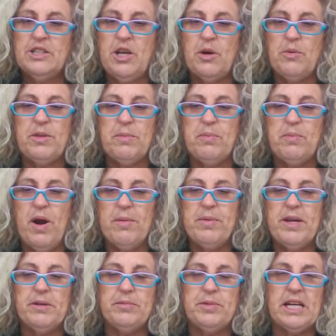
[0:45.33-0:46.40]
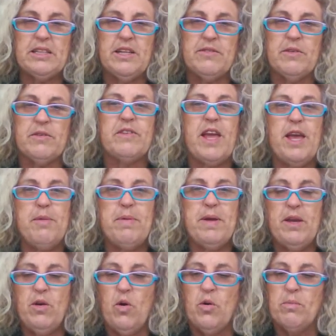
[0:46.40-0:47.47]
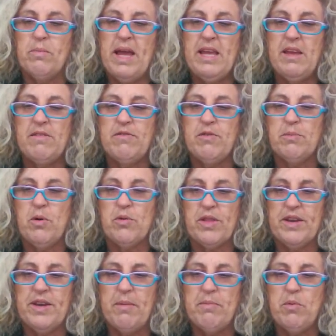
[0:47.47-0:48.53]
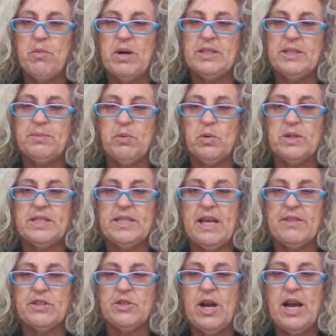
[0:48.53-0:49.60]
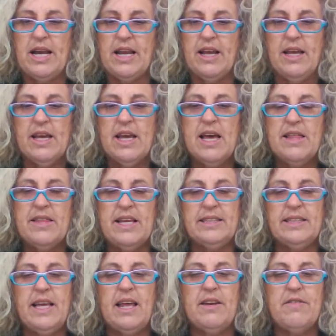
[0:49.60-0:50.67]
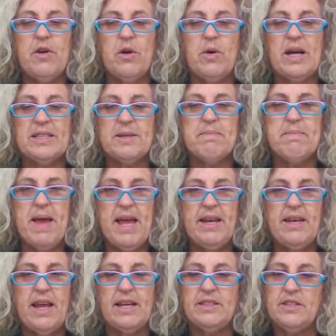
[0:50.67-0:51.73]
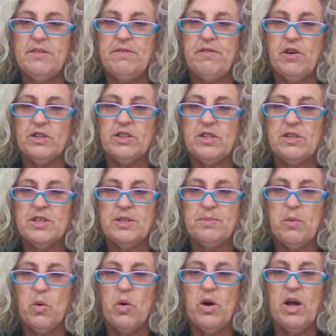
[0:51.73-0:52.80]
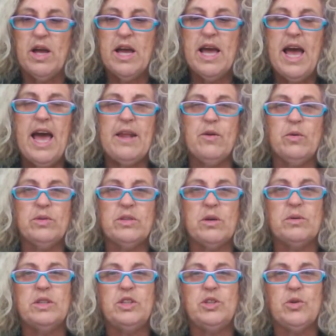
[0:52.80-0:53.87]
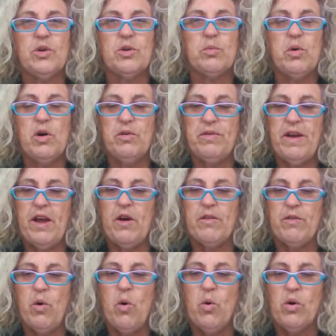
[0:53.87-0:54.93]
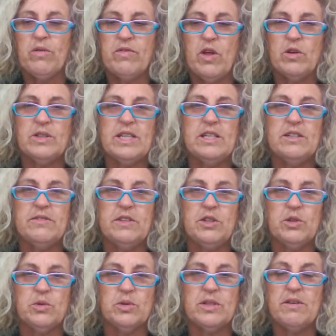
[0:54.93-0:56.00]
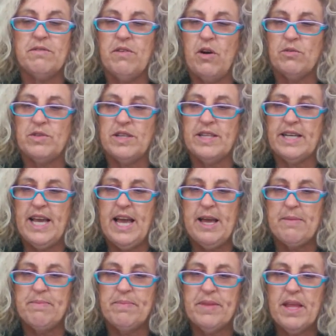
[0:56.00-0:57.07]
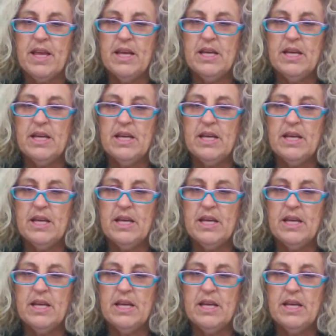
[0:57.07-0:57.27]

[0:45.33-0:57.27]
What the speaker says: So with the primary objective of keeping or making football the number one sport in South Australia, the SANFL has a mandate to foster the sport and also ensure the welfare of all of those individuals involved in the game.